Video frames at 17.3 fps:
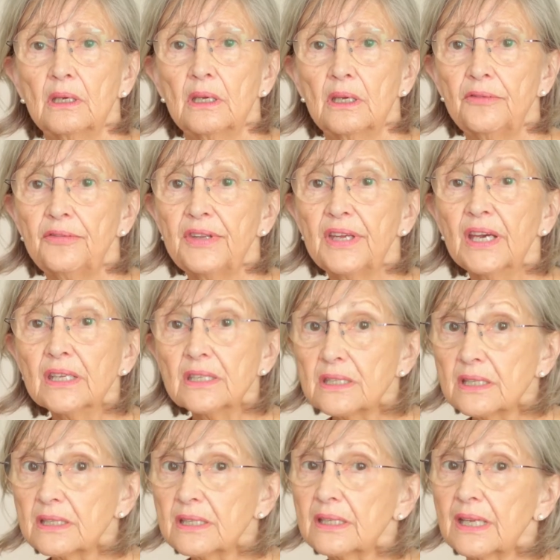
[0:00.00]
If the
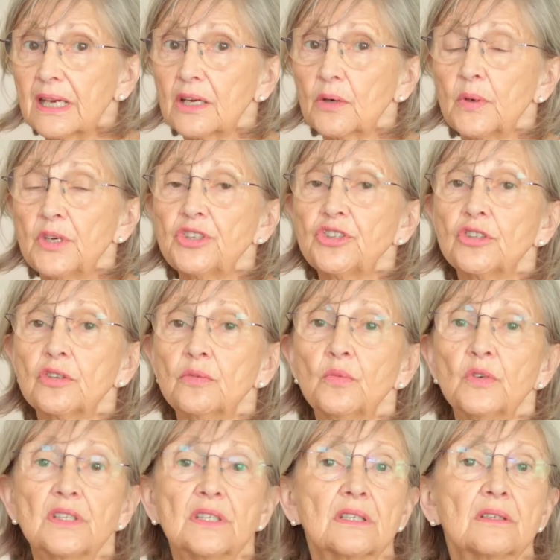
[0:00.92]
answer to that question
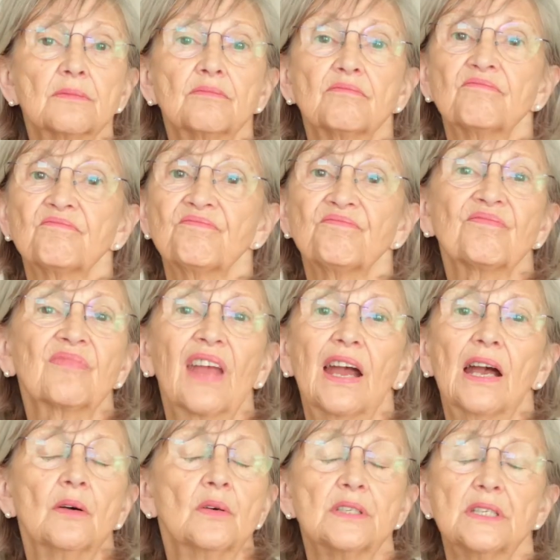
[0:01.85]
was,
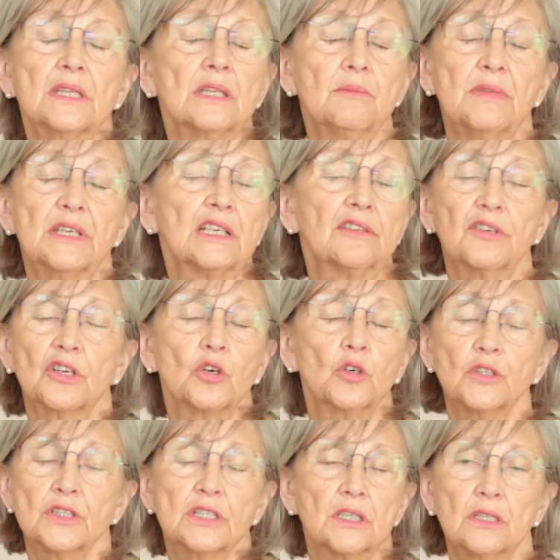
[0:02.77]
"I was in the middle of a
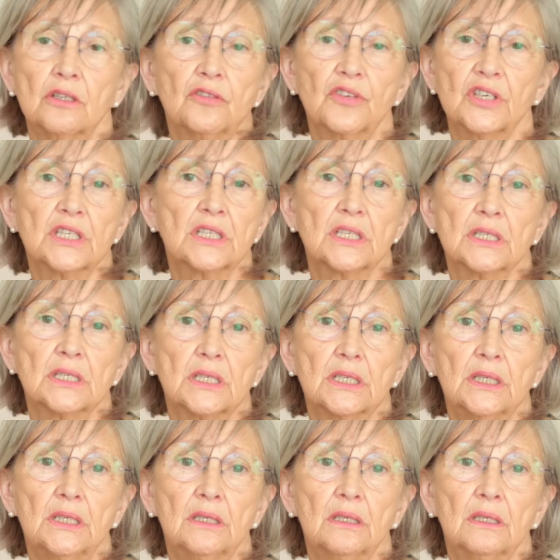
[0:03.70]
course at
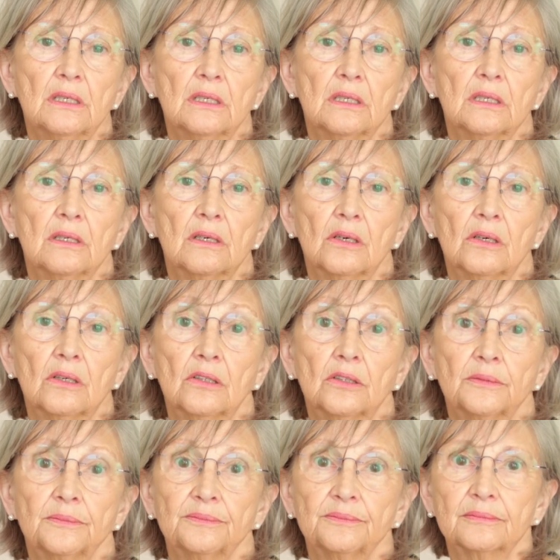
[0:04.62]
university," or
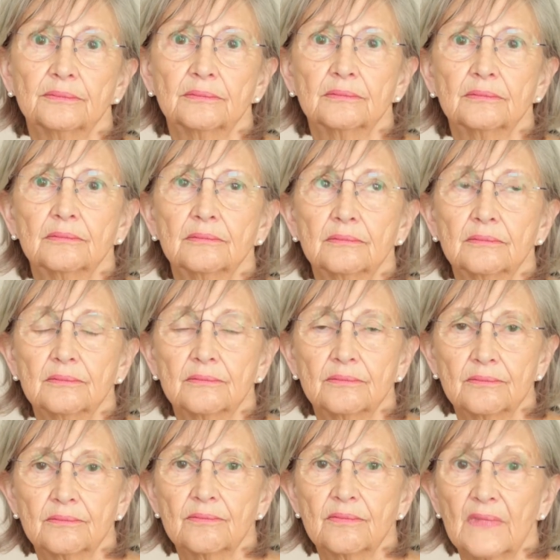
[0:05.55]

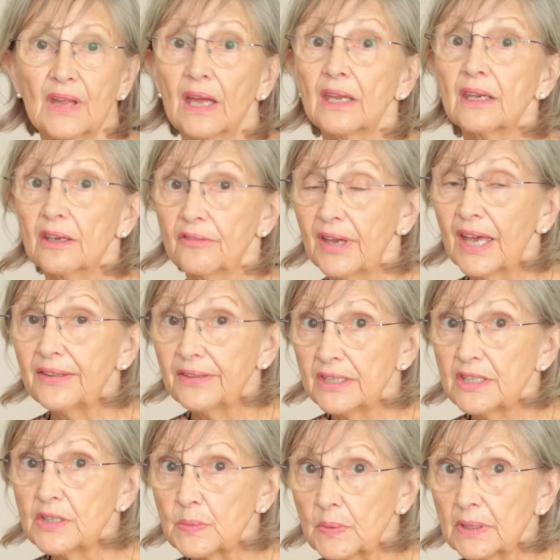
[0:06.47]
"and I've had
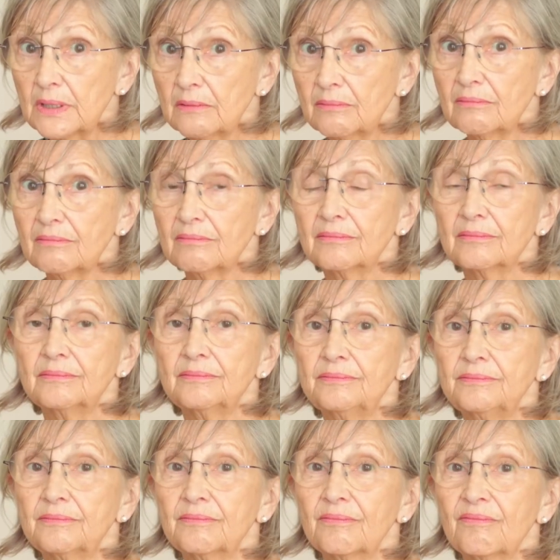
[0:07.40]
this one,"
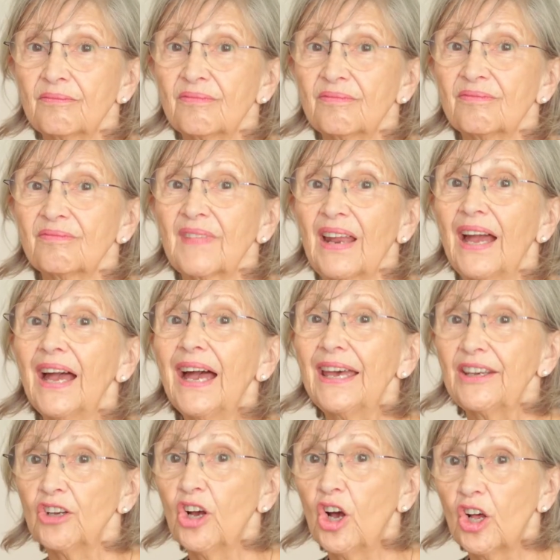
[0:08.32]
"I
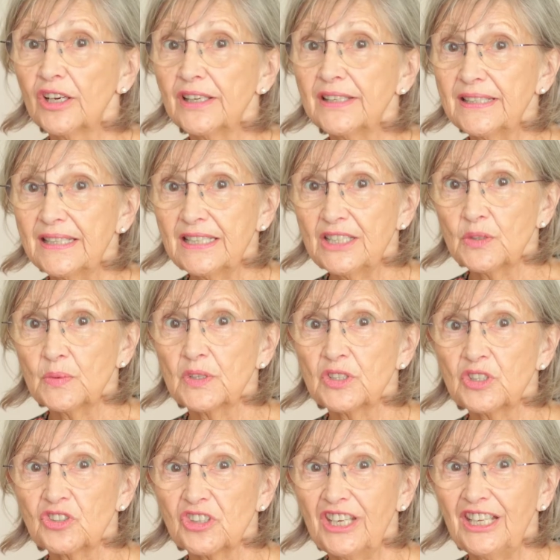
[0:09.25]
had a holiday to
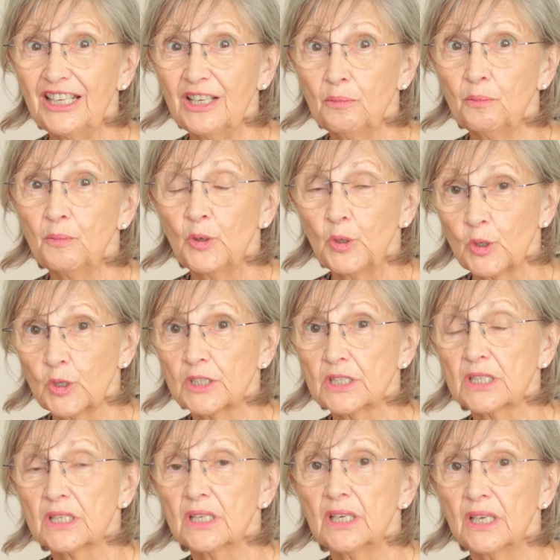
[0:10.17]
Australia
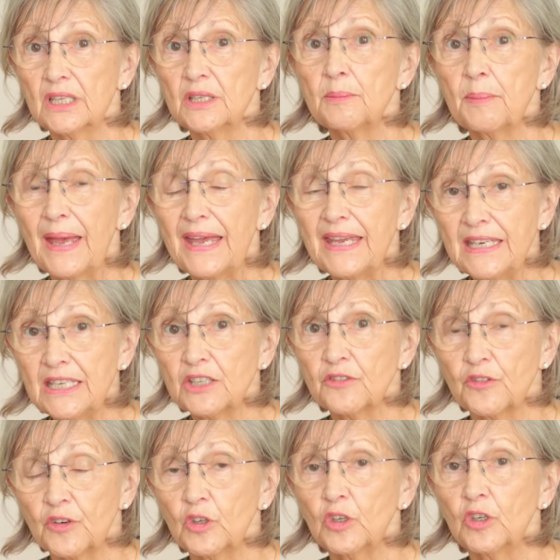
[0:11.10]
booked and paid
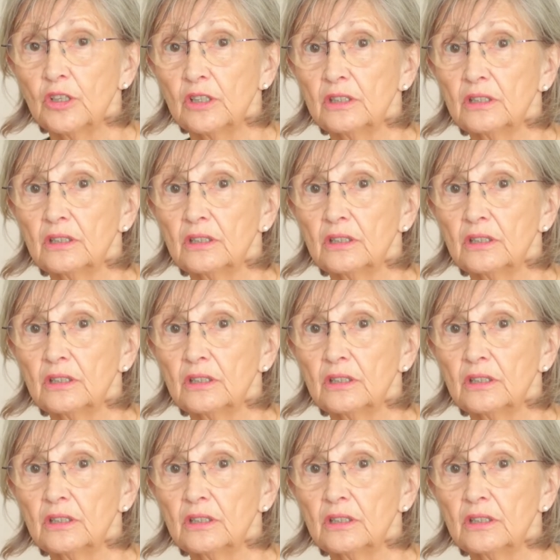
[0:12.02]
for,"